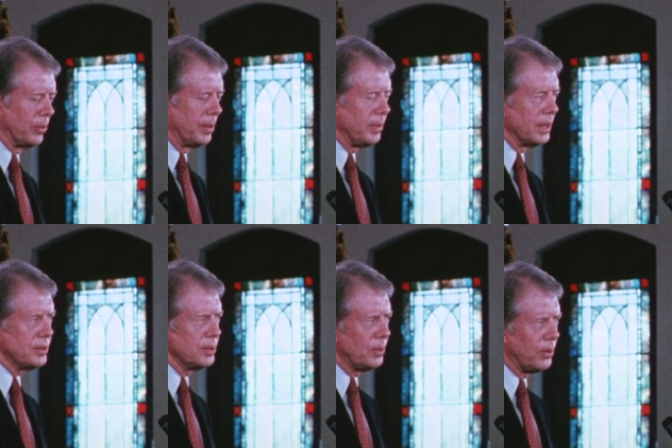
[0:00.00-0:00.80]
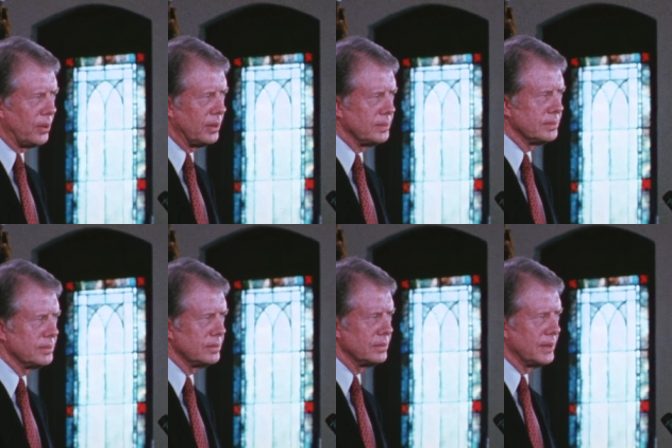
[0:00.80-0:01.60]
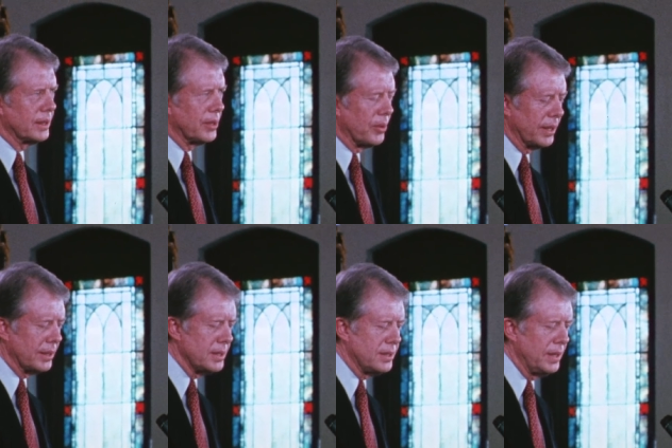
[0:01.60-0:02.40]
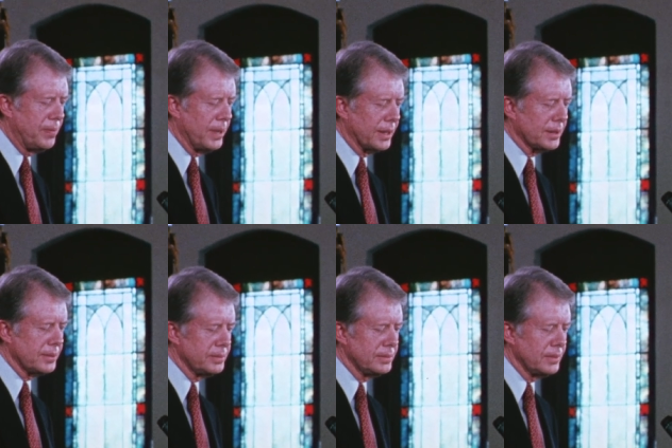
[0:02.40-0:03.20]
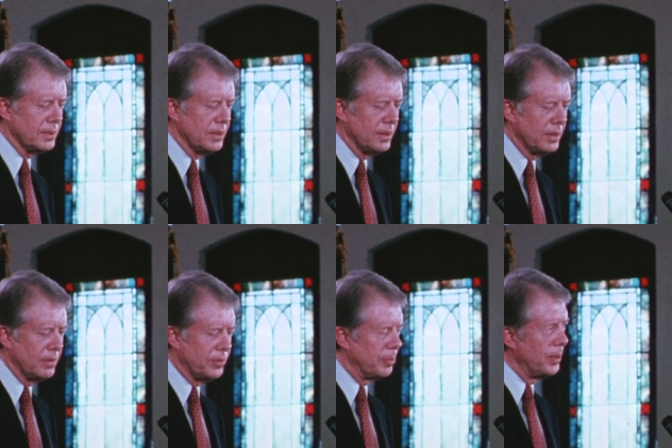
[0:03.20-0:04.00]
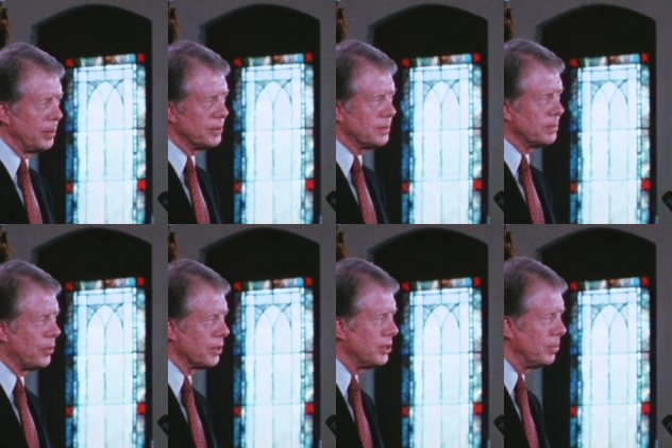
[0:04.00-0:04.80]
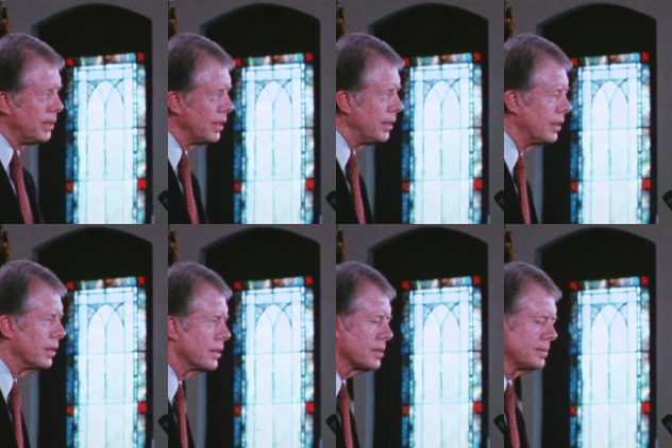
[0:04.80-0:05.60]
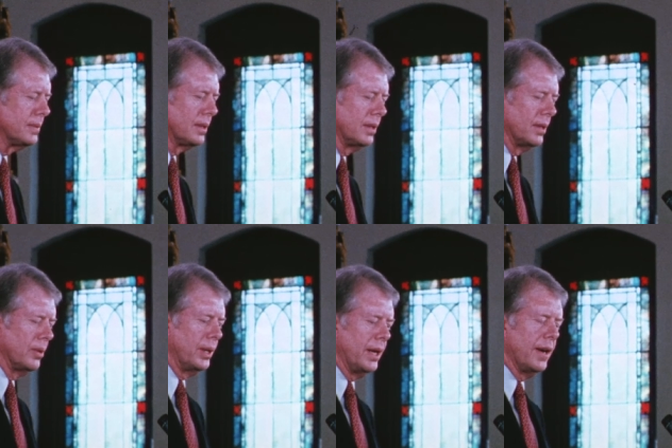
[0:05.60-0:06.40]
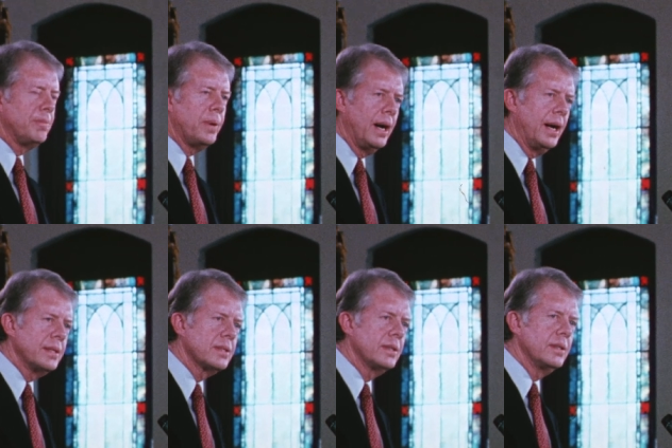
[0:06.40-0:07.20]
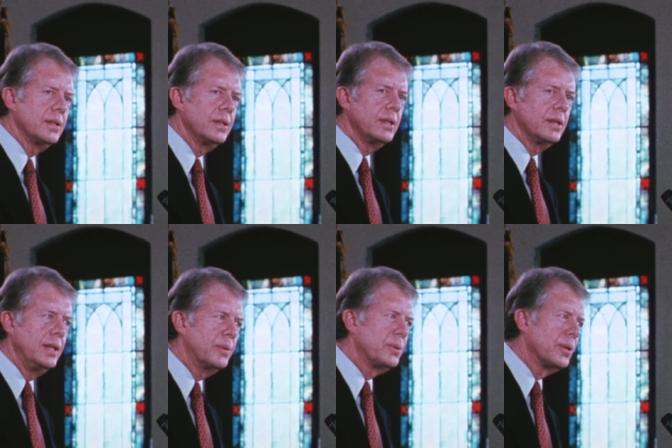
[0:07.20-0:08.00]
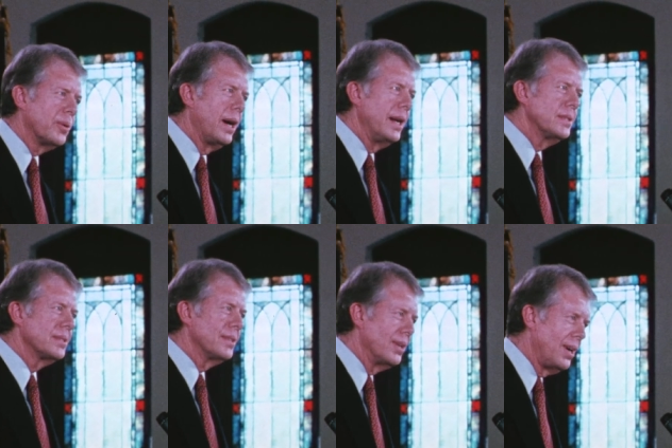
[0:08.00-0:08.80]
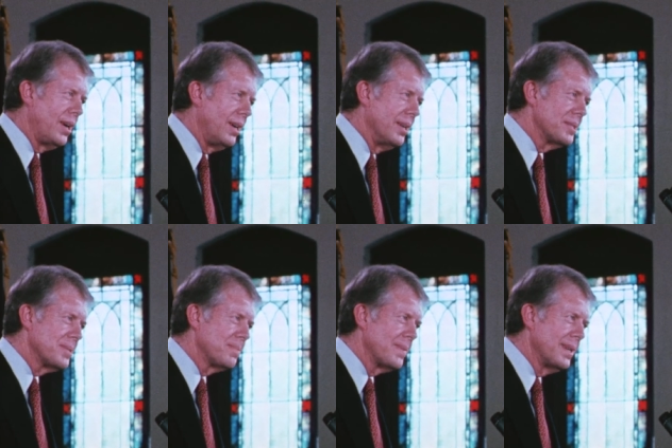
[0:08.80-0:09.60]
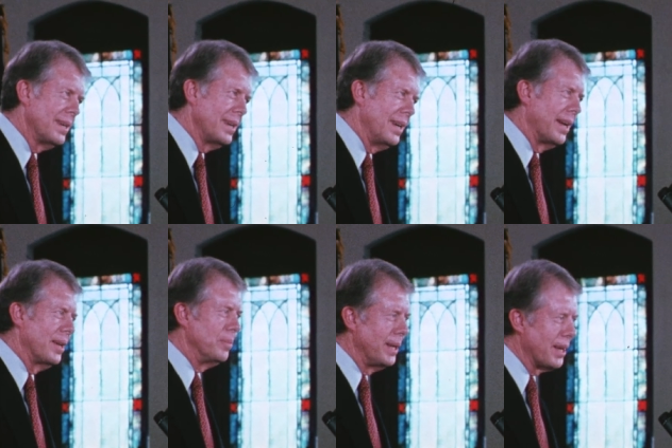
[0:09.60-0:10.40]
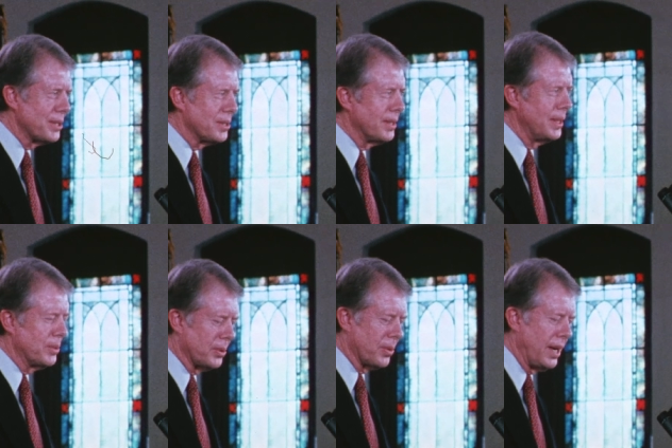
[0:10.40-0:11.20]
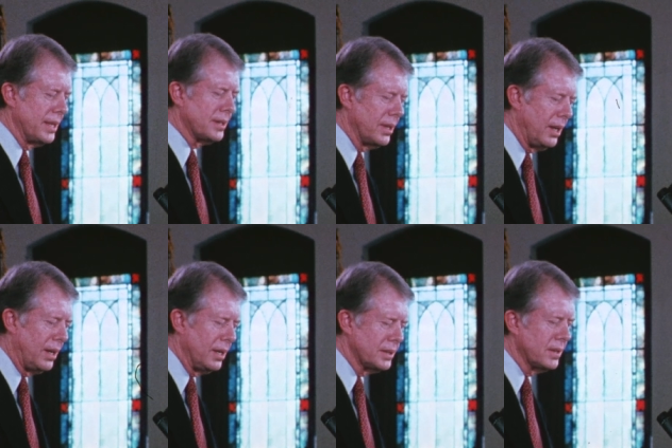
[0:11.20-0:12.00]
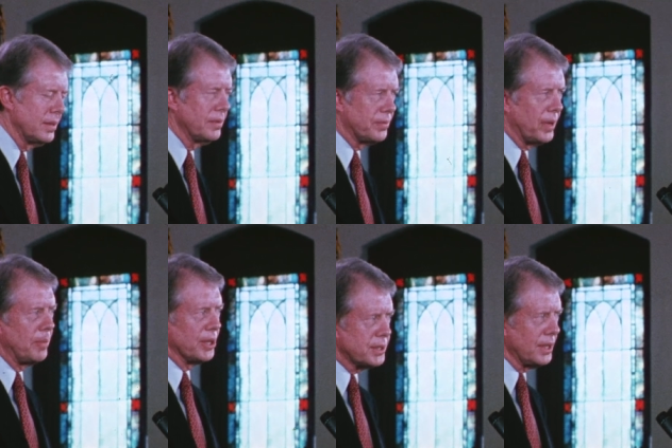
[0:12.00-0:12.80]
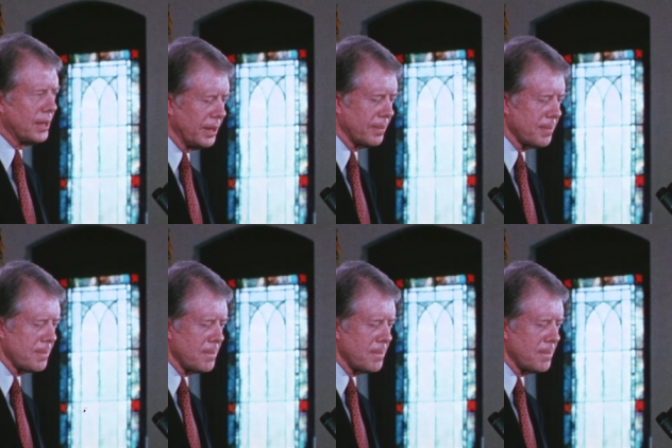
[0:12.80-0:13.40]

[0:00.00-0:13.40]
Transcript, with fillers: But we must do more than correct these defects. For, for too many years, we have passed equal rights laws and administered equal rights laws from a city